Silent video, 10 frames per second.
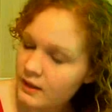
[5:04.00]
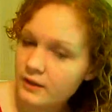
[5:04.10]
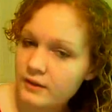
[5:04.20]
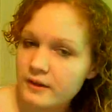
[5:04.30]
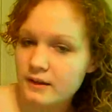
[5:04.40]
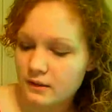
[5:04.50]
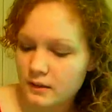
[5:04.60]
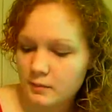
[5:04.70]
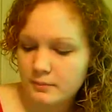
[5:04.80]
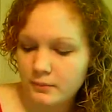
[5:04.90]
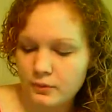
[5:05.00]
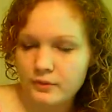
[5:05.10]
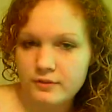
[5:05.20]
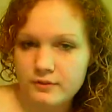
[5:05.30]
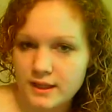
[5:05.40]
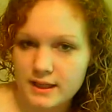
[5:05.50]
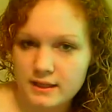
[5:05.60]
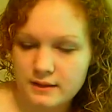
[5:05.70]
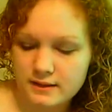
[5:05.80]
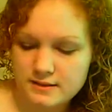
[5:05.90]
You can get a little bit more if you
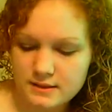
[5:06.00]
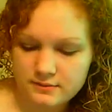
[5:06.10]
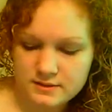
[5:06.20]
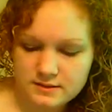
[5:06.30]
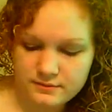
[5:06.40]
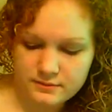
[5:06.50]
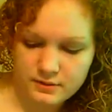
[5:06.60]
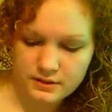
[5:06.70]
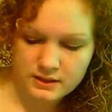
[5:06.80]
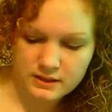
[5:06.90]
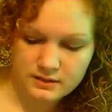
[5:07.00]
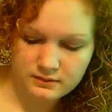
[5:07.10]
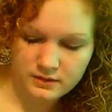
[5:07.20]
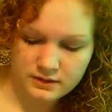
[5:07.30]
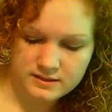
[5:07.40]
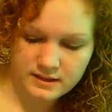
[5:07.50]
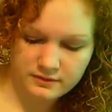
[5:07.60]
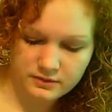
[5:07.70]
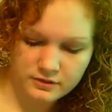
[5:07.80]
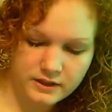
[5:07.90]
need. This stuff is really, really
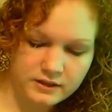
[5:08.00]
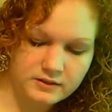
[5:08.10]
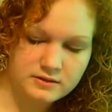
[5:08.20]
safe on your hair.